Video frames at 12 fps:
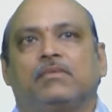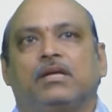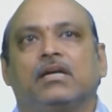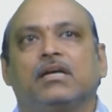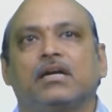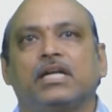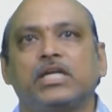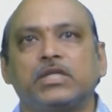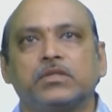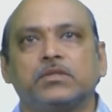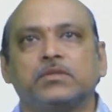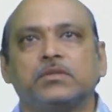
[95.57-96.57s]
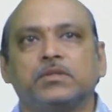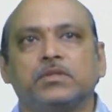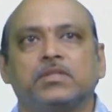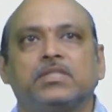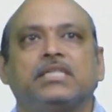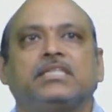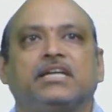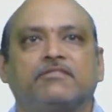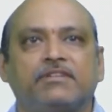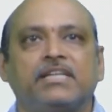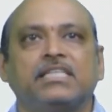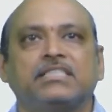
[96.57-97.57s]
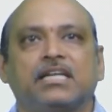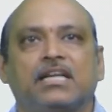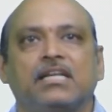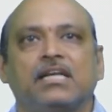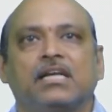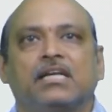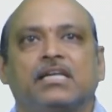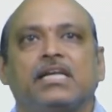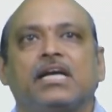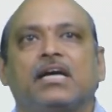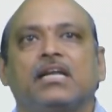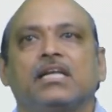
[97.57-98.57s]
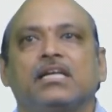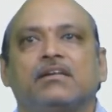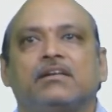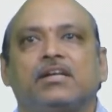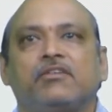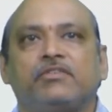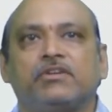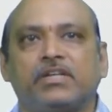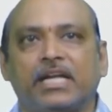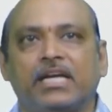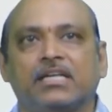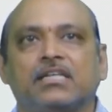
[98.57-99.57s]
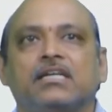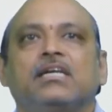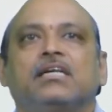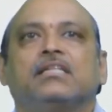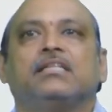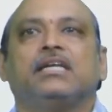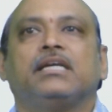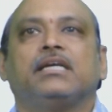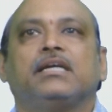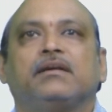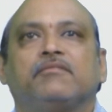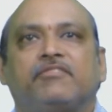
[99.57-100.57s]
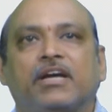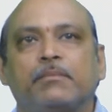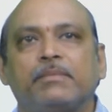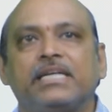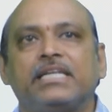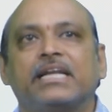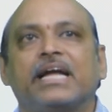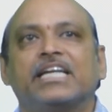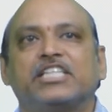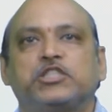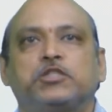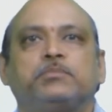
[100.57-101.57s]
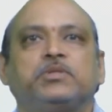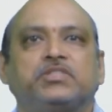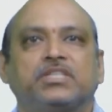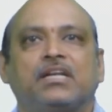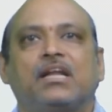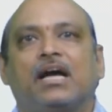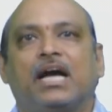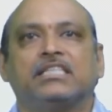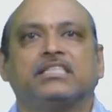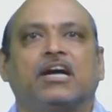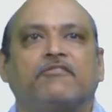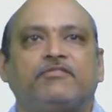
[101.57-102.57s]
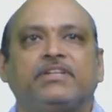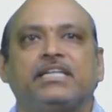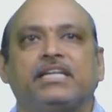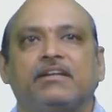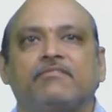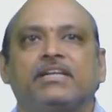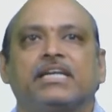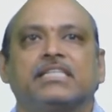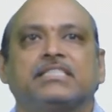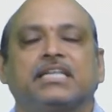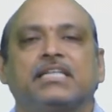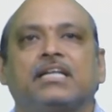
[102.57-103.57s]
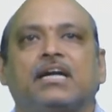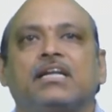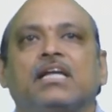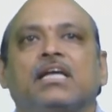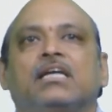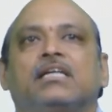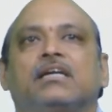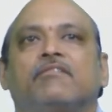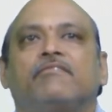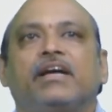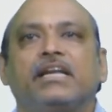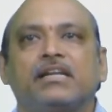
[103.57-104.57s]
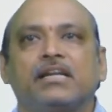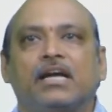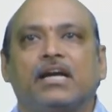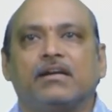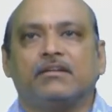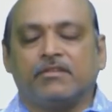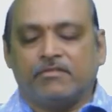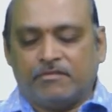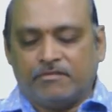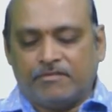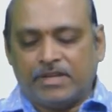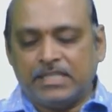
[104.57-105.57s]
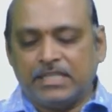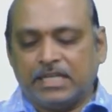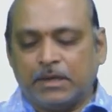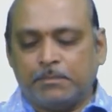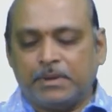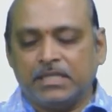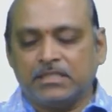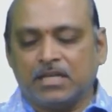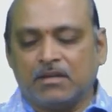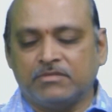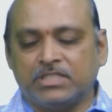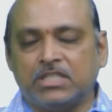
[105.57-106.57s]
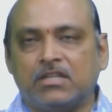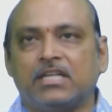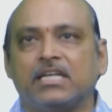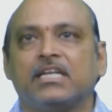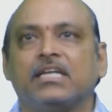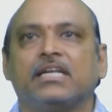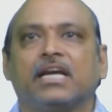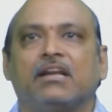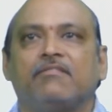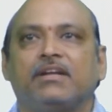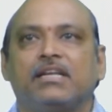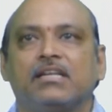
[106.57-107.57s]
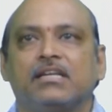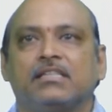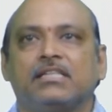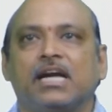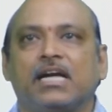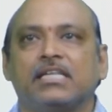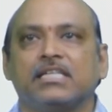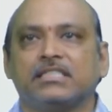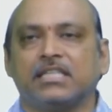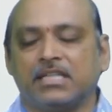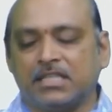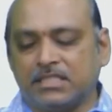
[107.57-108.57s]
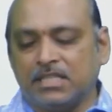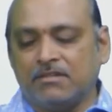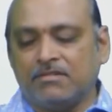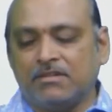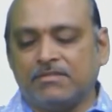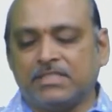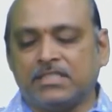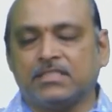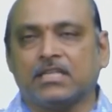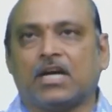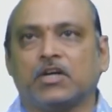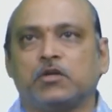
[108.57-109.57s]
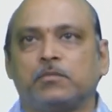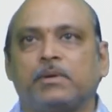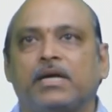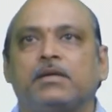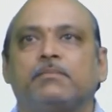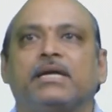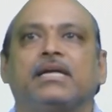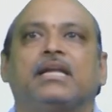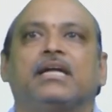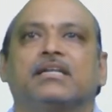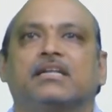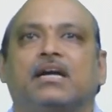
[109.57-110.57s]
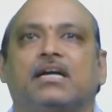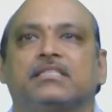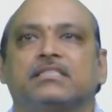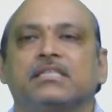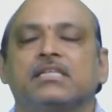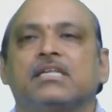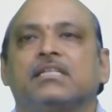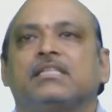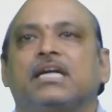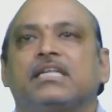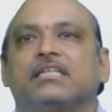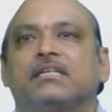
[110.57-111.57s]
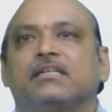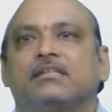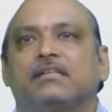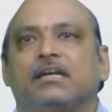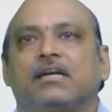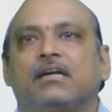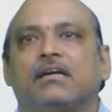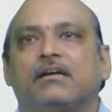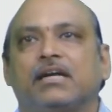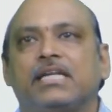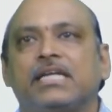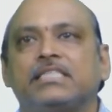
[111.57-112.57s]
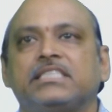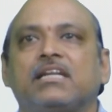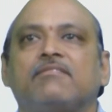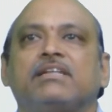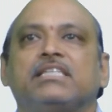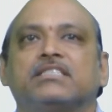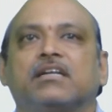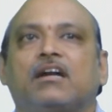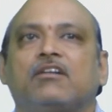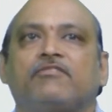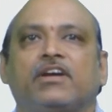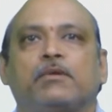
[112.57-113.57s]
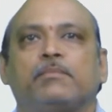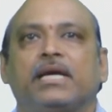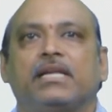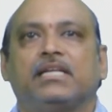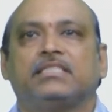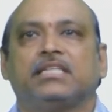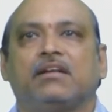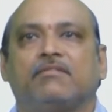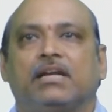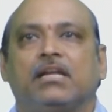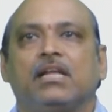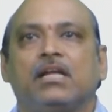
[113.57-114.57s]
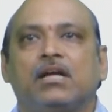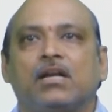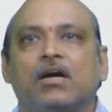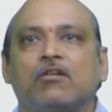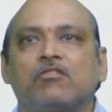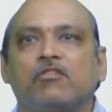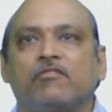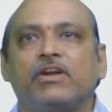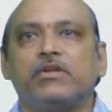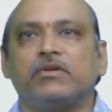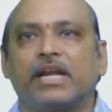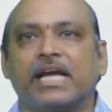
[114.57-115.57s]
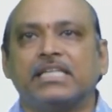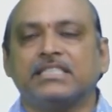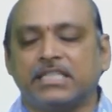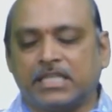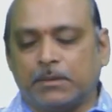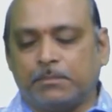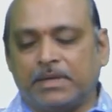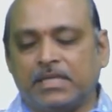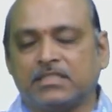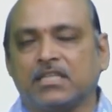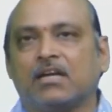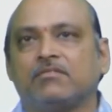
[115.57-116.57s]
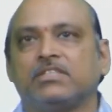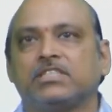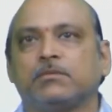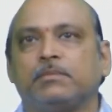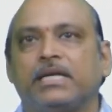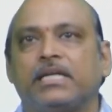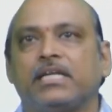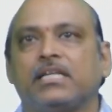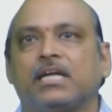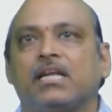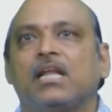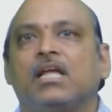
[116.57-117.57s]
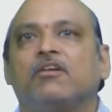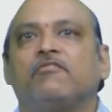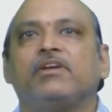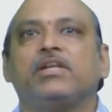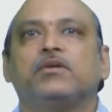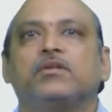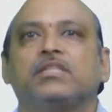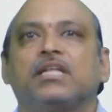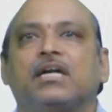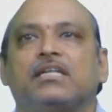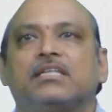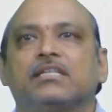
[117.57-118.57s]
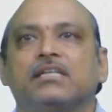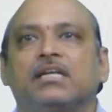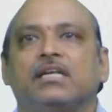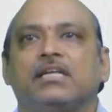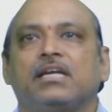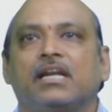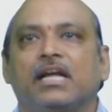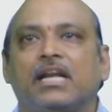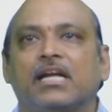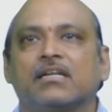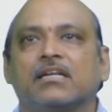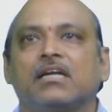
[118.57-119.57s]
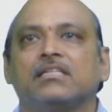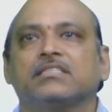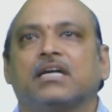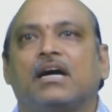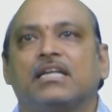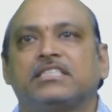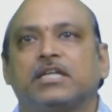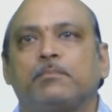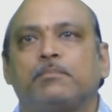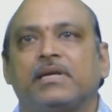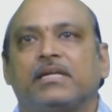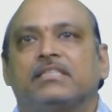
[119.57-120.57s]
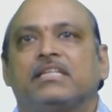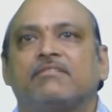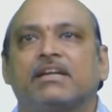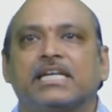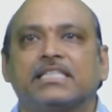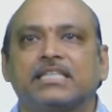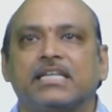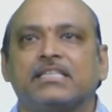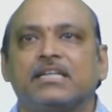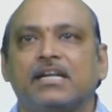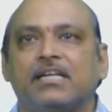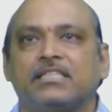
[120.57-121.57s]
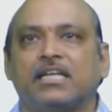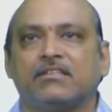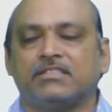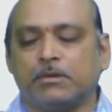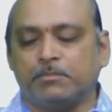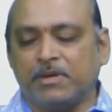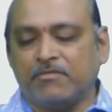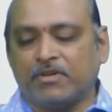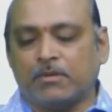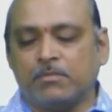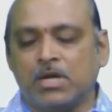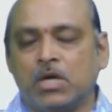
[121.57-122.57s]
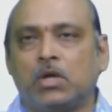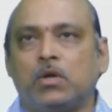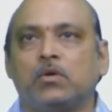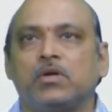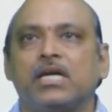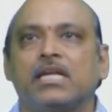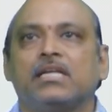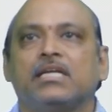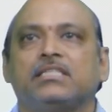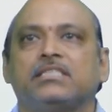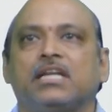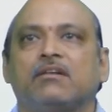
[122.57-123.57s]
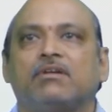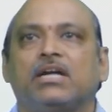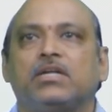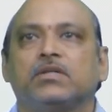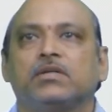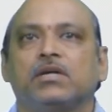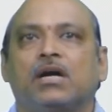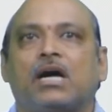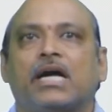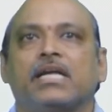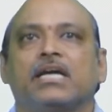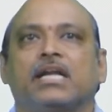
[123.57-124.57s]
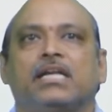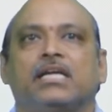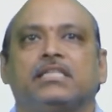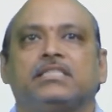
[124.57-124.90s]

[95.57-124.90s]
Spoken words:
According to the definition here, if you take the Fermi Dirac distribution law as FDD, we can say that when the temperature of 0 degree Kelvin, the highest energy level which is occupied by electrons, that energy level is called Fermi energy level. Now, when you raise the temperature of this material, we know that here electrons are jumping. They were excited and they are jumping from lower energy level to higher energy